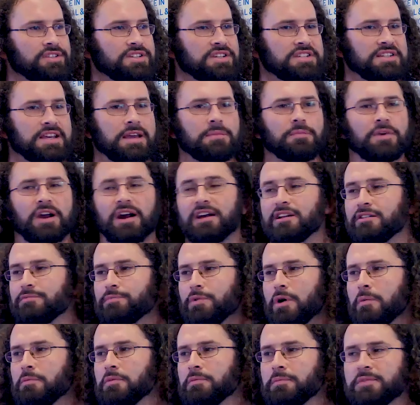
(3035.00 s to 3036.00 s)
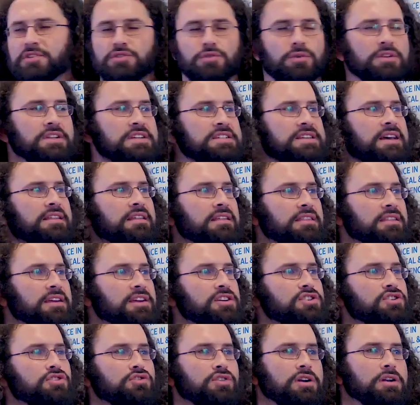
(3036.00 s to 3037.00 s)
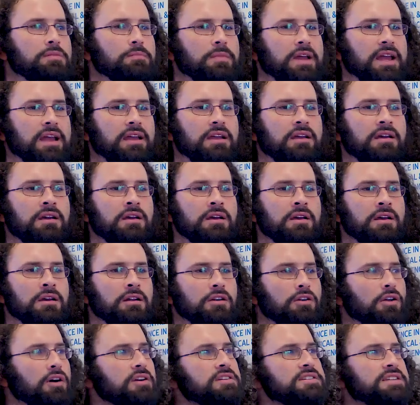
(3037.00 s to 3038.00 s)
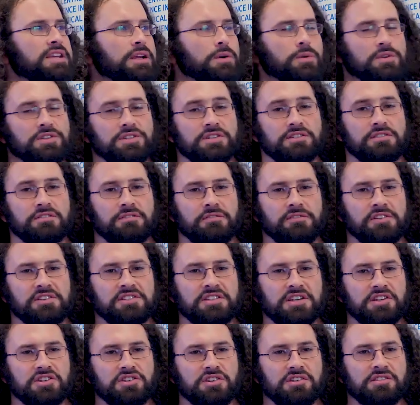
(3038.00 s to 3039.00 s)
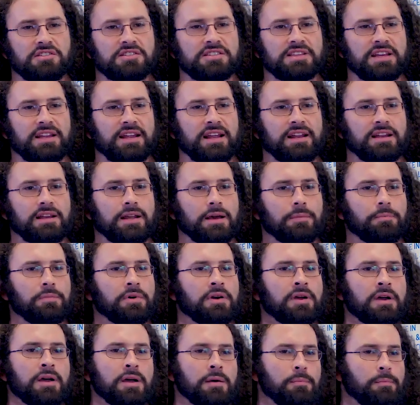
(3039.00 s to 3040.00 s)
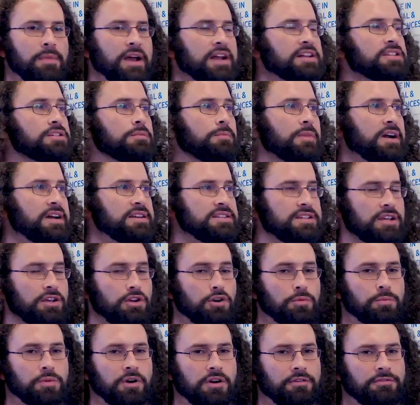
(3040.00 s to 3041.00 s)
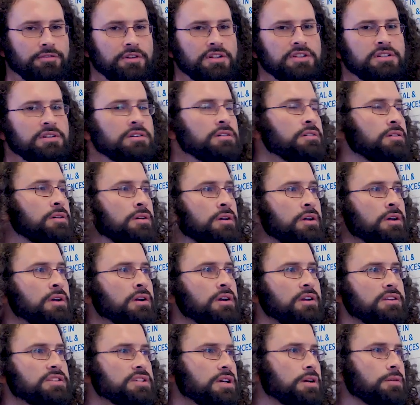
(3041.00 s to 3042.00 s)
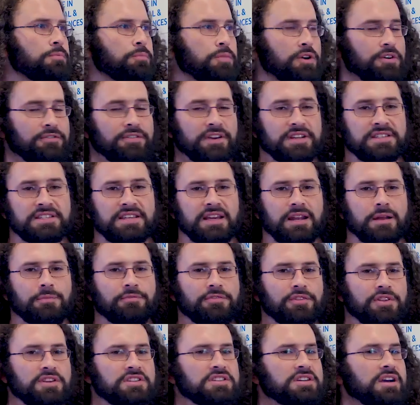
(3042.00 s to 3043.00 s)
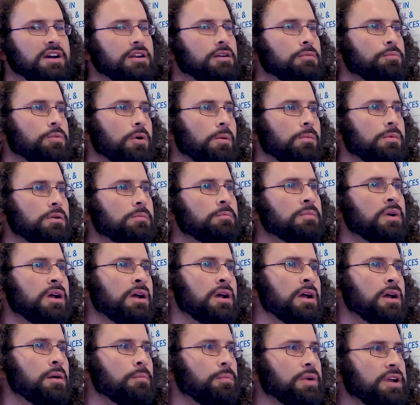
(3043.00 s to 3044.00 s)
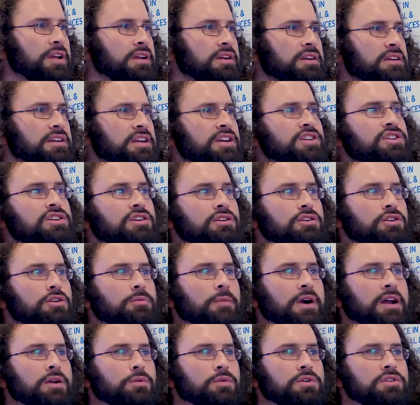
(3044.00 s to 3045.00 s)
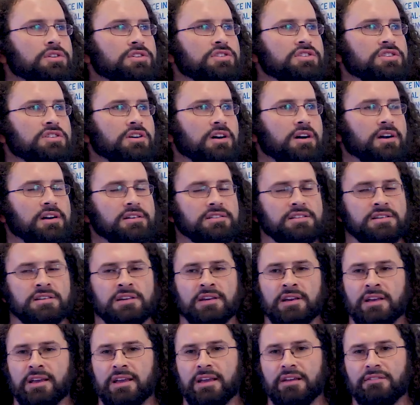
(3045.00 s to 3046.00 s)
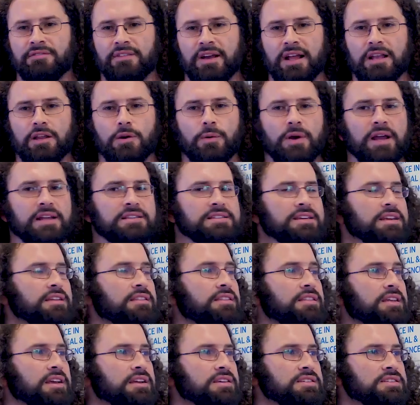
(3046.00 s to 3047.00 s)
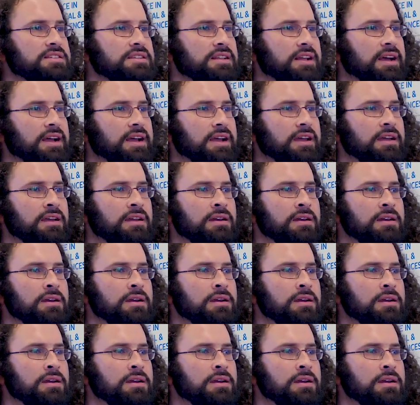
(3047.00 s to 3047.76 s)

It's the same kind of problem as all these other things. You're trying to make long sequences of decisions that end up maximizing your profit. It's a perfect setup for this kind of problem. But in addition, you might want to start evaluating things like